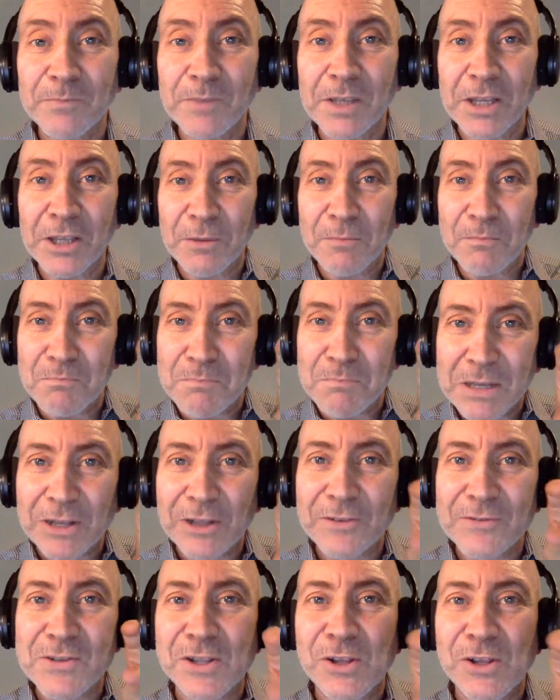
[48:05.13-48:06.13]
In the
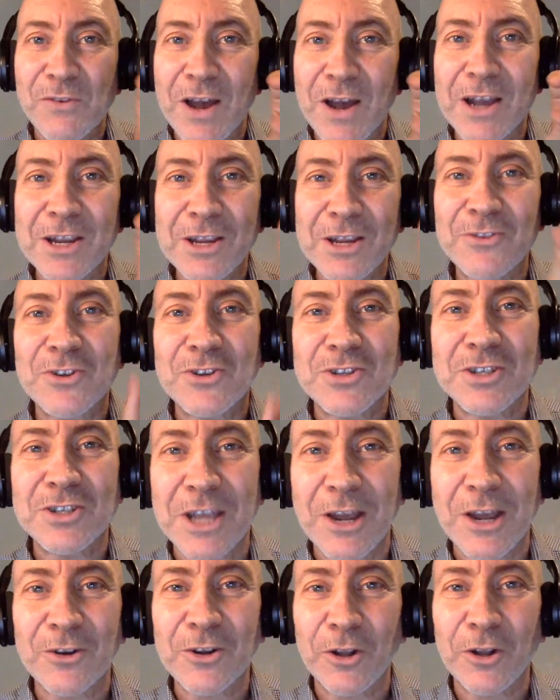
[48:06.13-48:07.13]
middle of Slovakia, there's a
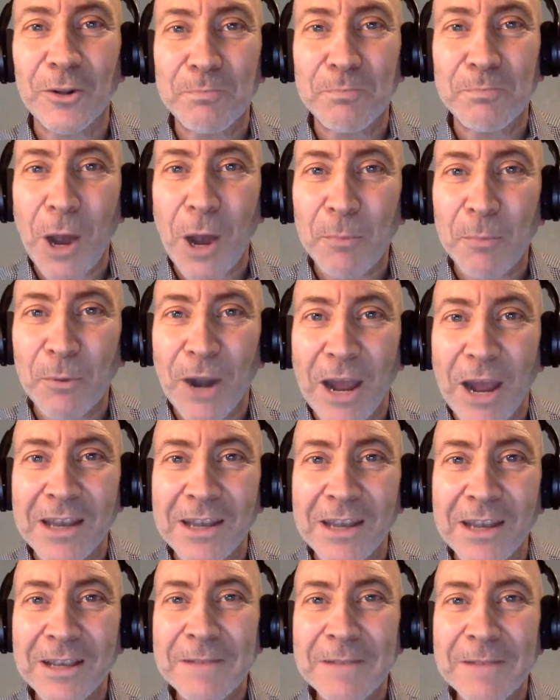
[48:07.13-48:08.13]
town called
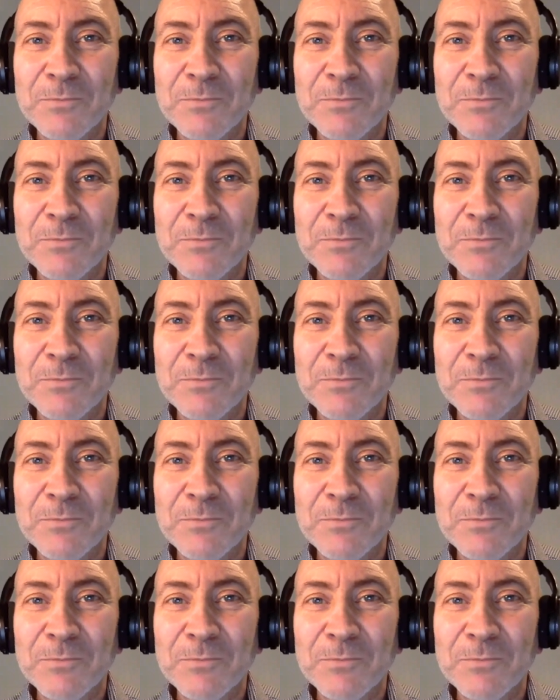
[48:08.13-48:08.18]
Poprad,